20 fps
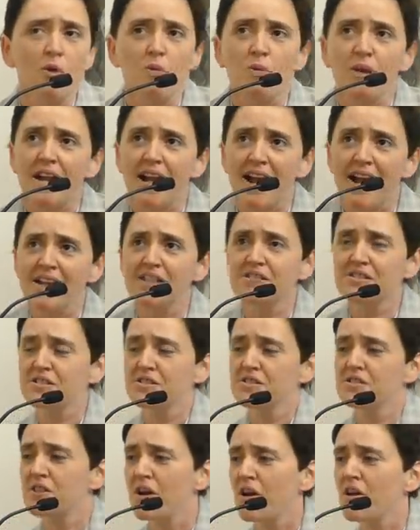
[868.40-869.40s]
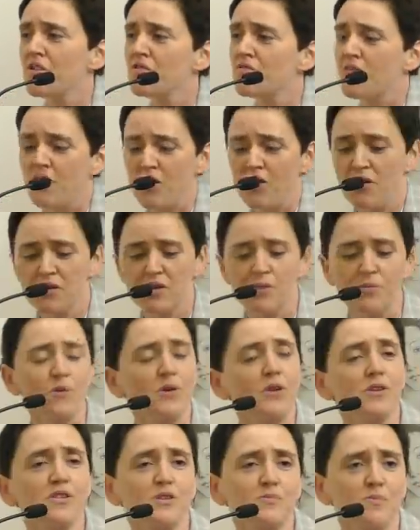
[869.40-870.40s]
We can't solve all the
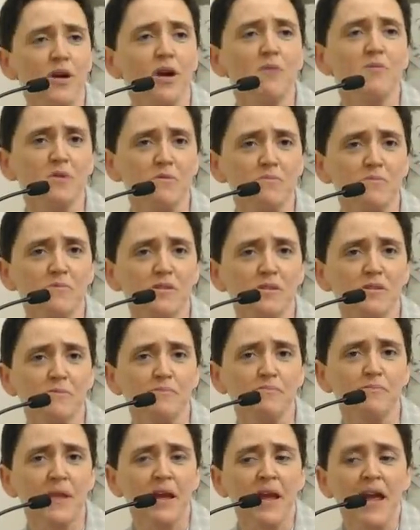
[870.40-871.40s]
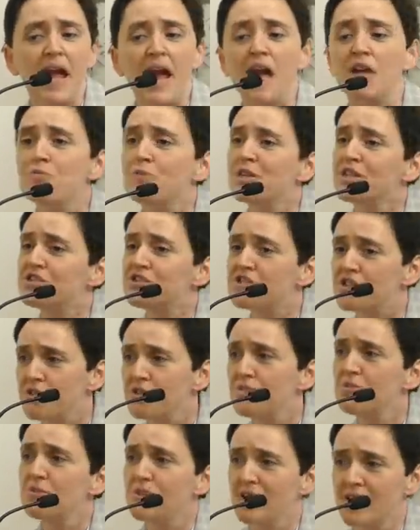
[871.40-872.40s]
world's problems. And we
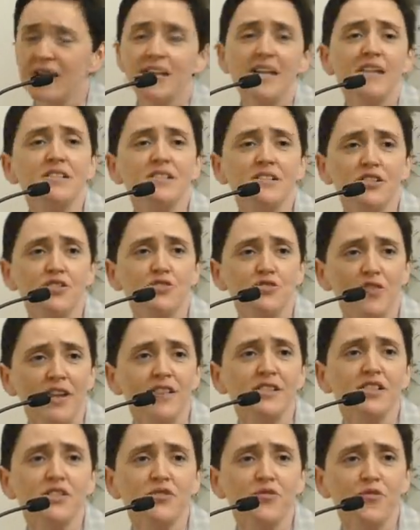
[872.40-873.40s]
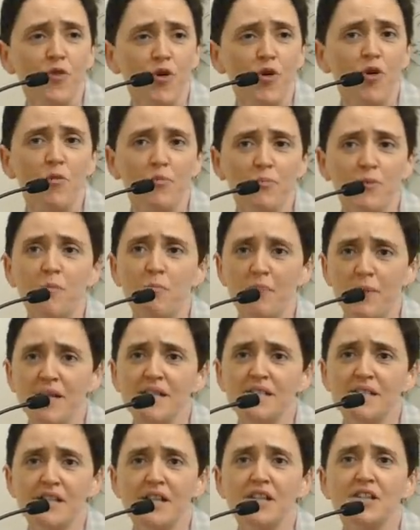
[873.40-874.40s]
do need to transform the
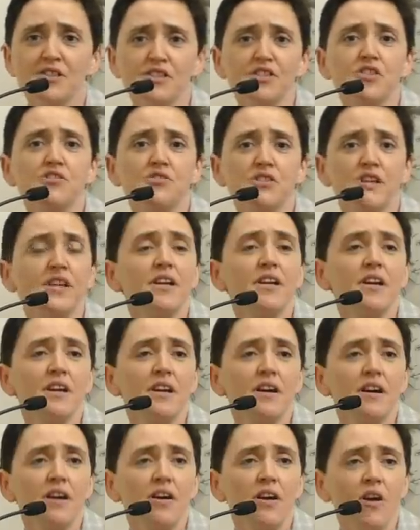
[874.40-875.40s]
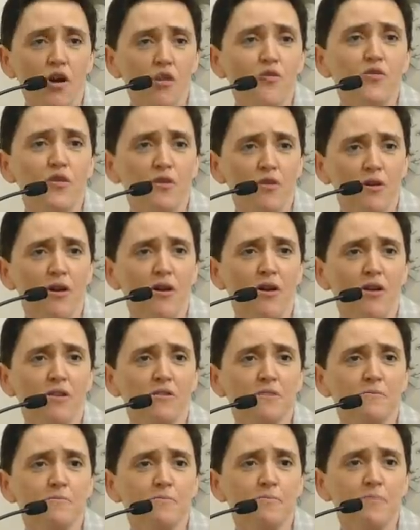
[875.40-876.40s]
meat industry
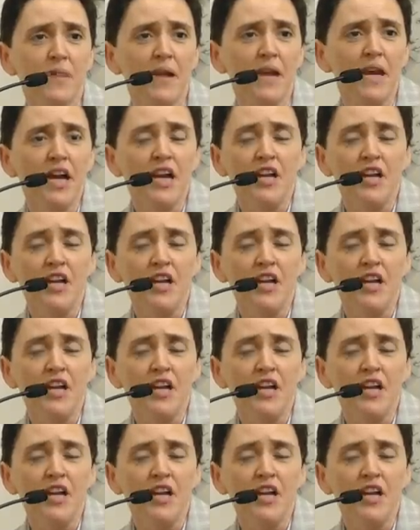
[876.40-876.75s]
overall.